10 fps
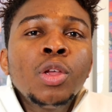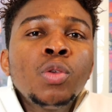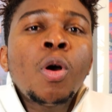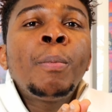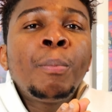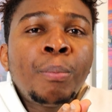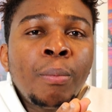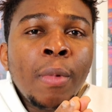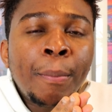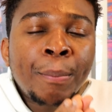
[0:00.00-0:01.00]
your
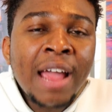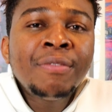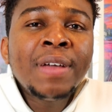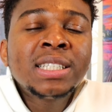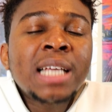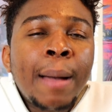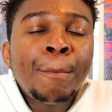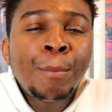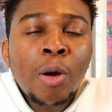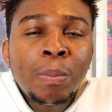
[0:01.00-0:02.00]
private
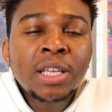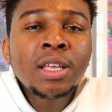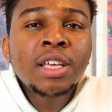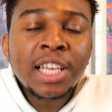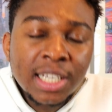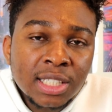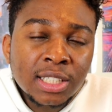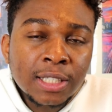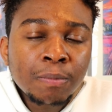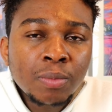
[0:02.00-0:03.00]
and public keys.